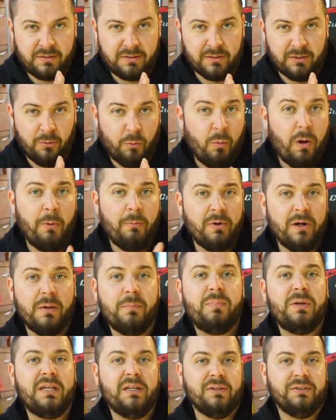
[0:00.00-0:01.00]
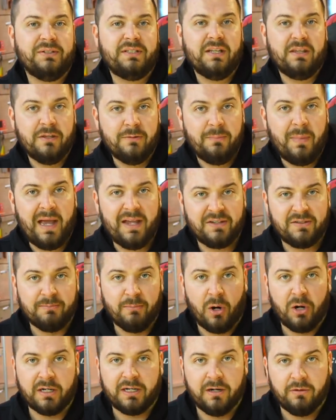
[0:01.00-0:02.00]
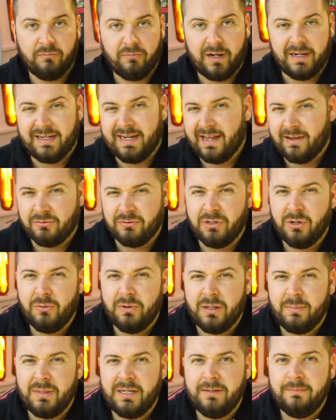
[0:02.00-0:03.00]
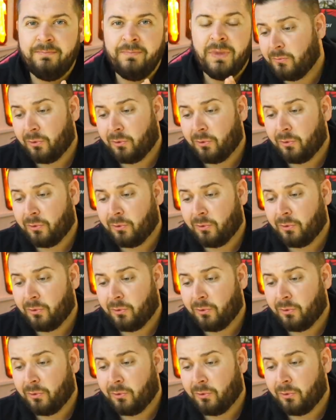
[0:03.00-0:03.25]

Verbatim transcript: to what would appeal to the mass market right now. You know what I mean?